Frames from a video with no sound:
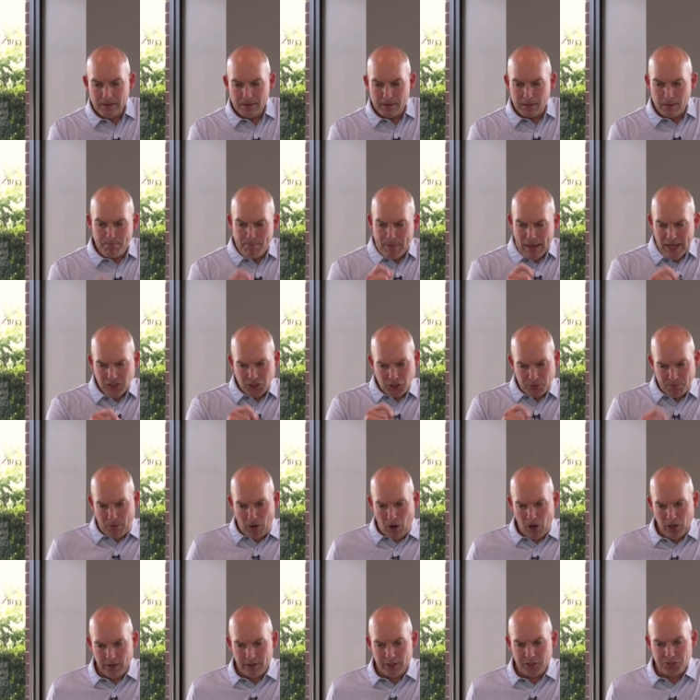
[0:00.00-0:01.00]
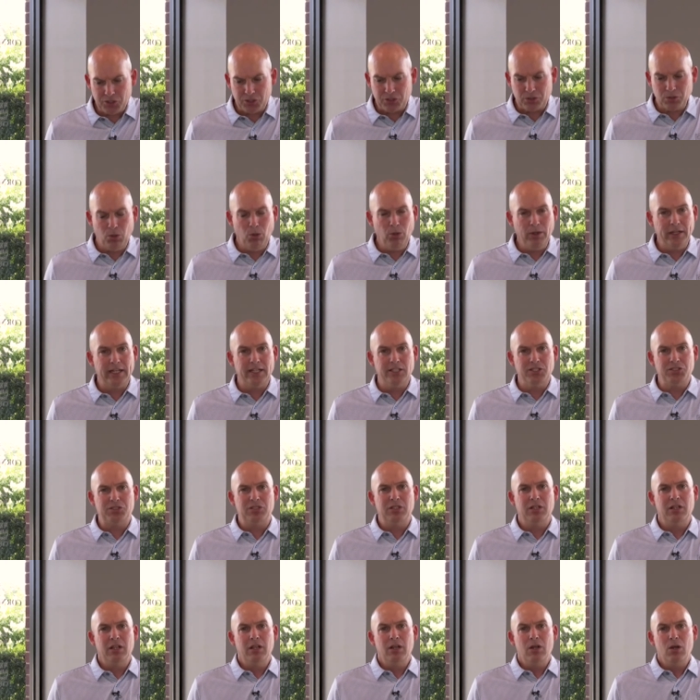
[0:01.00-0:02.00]
The best part of the story
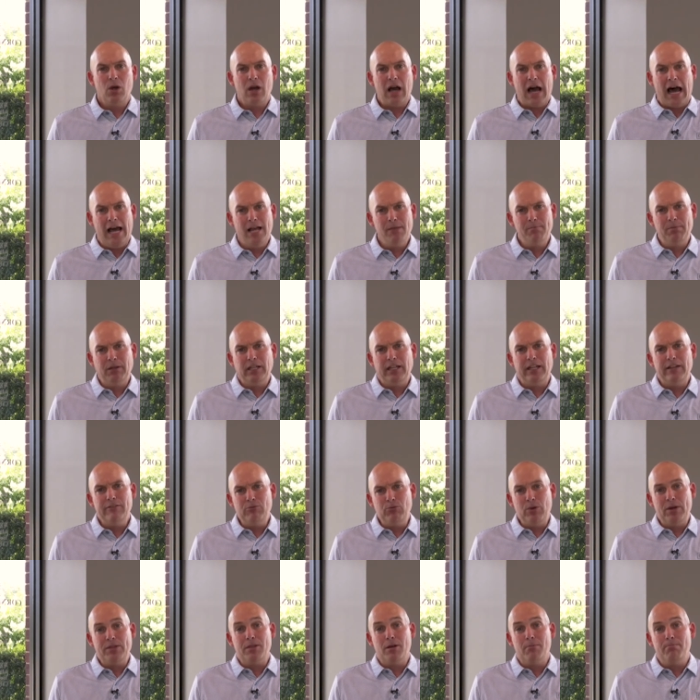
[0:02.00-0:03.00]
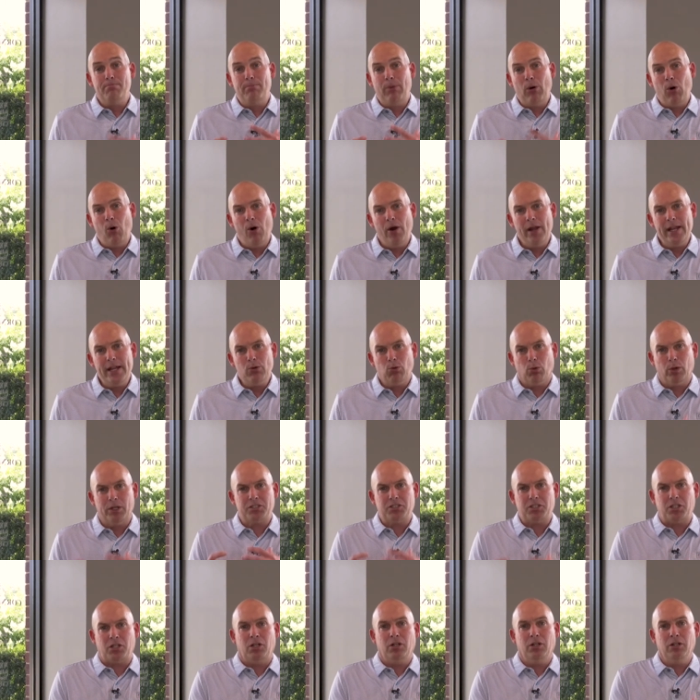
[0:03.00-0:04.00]
is. I believe when the boy
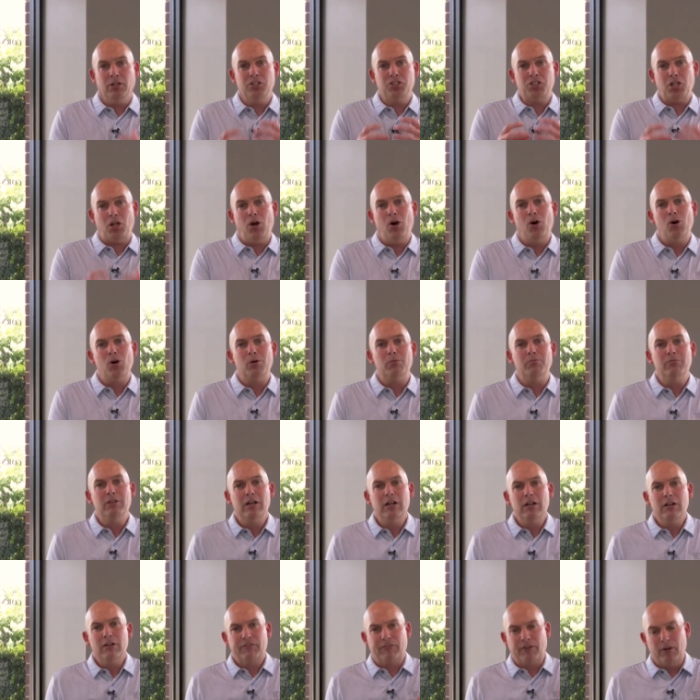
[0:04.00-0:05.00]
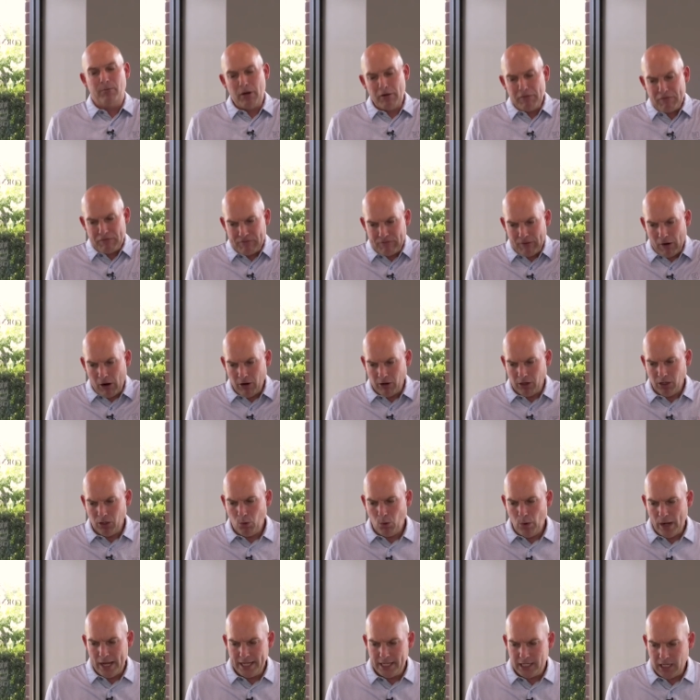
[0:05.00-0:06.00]
returns home from a
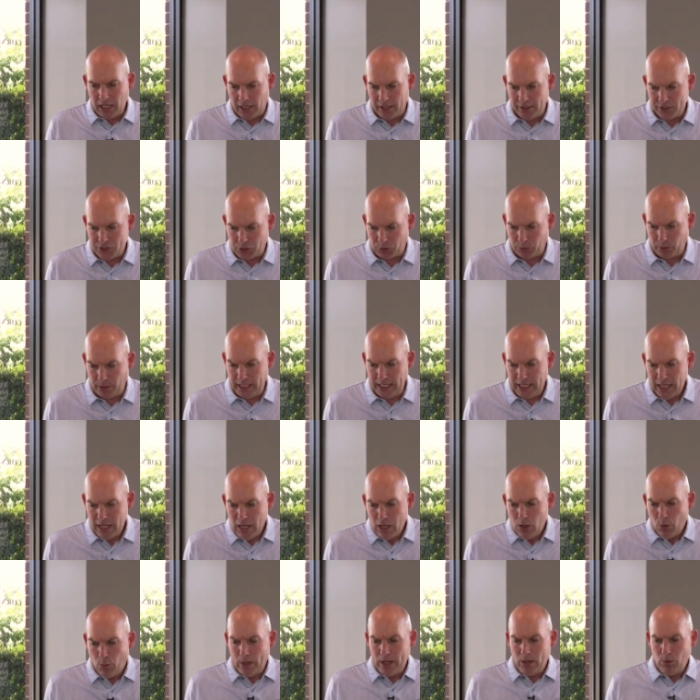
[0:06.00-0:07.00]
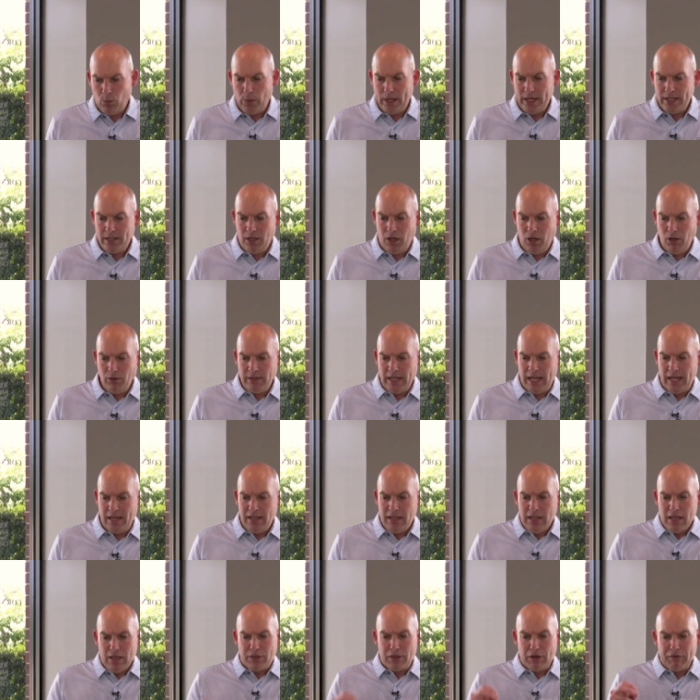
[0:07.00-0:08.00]
faraway country, we, we know
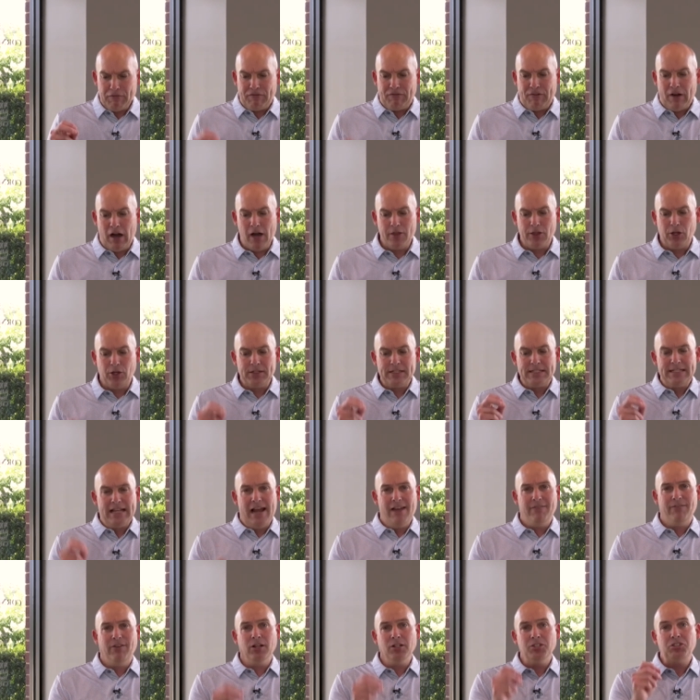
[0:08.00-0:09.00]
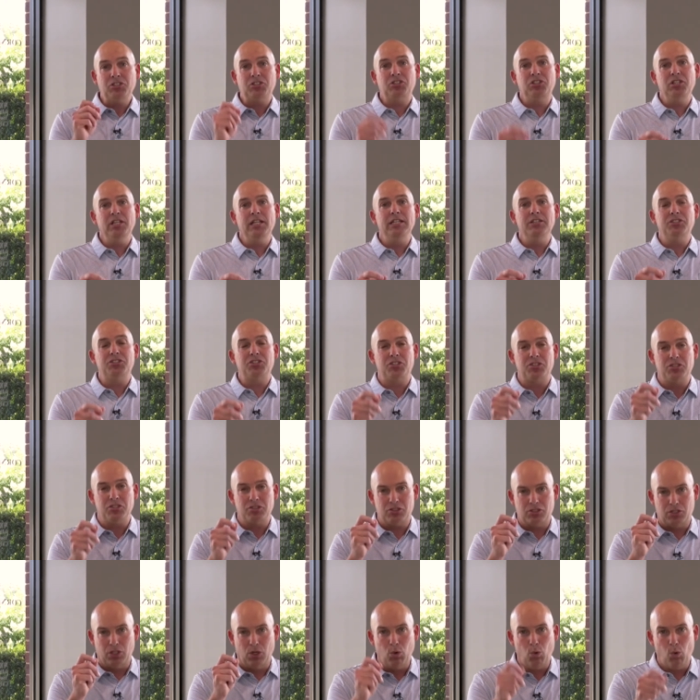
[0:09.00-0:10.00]
that the father never ceased
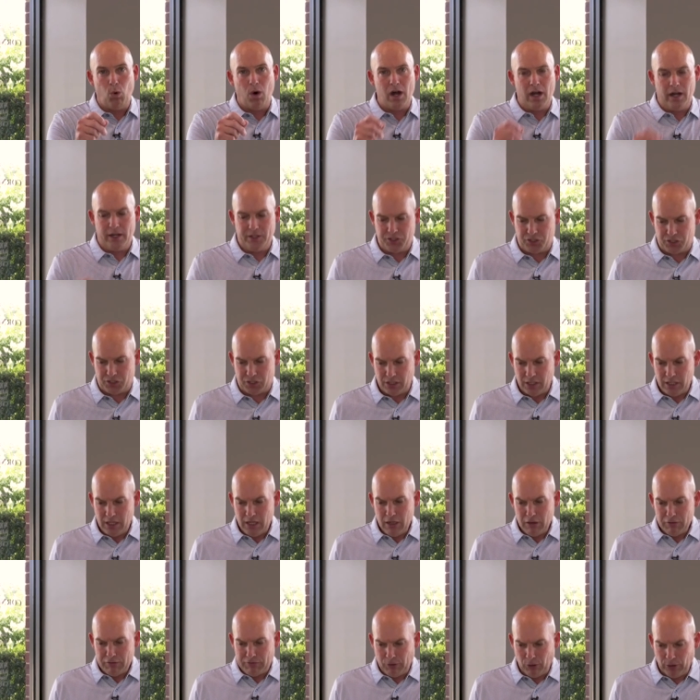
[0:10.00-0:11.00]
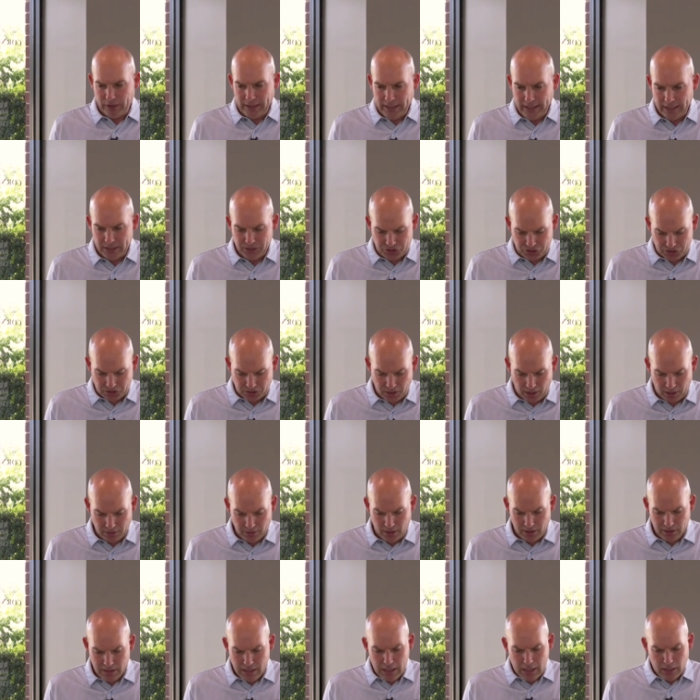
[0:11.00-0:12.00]
to watch for his son.
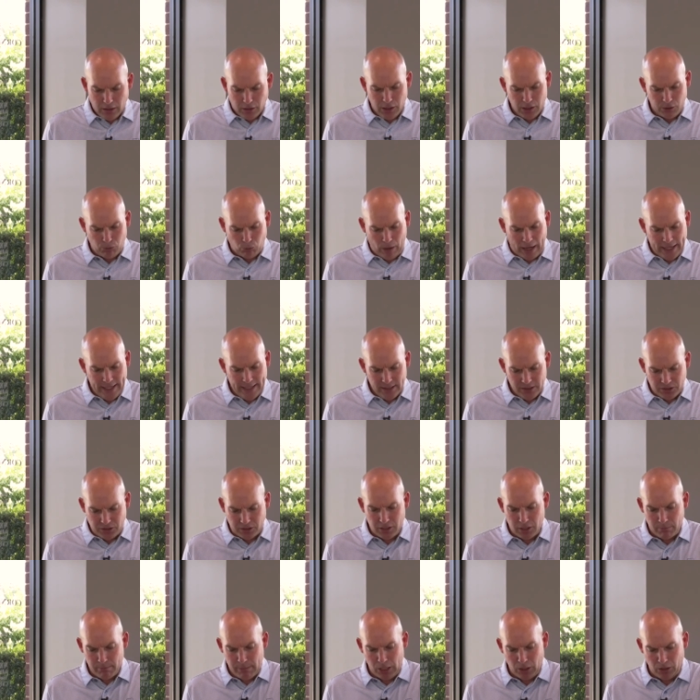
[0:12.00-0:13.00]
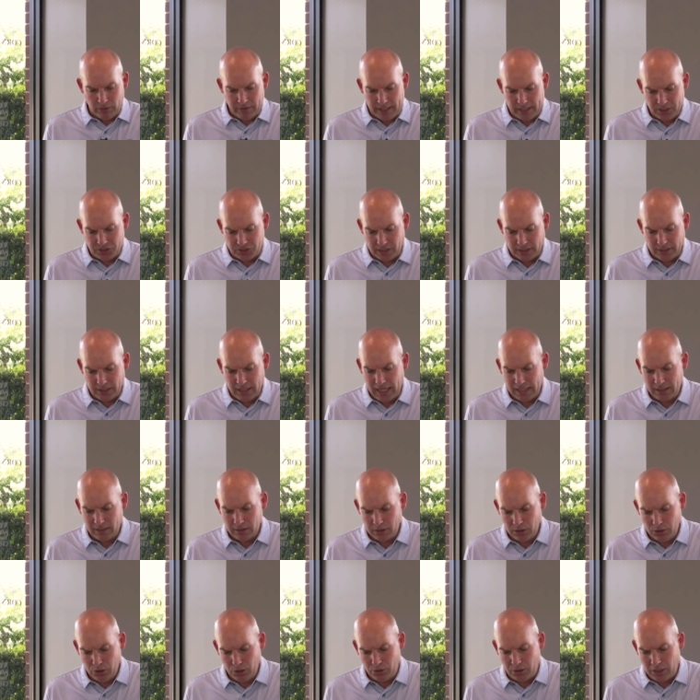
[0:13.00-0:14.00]
Look, look right into the middle of this in,
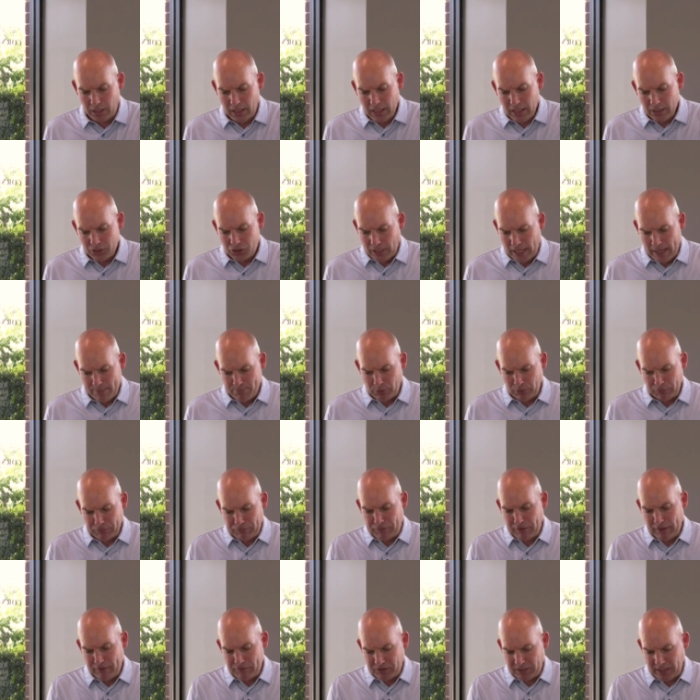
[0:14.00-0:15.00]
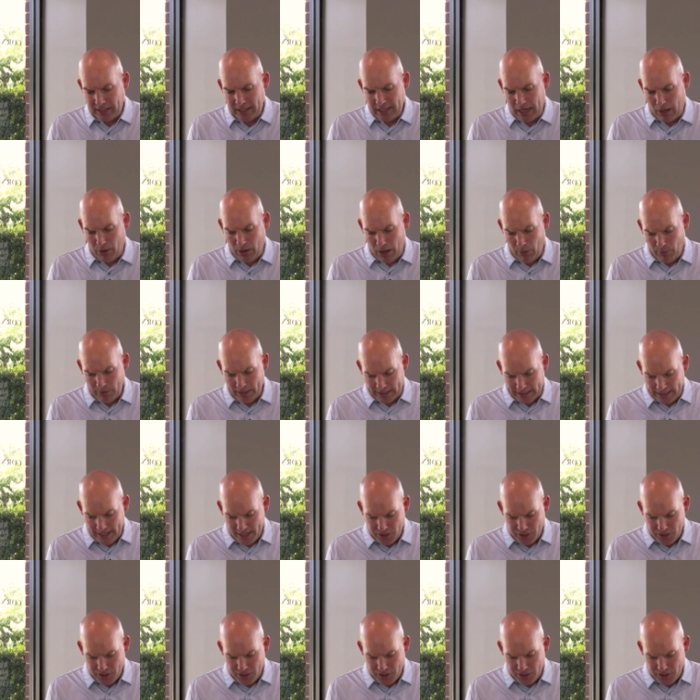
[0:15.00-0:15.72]
in Luke chapter 15. I, I want to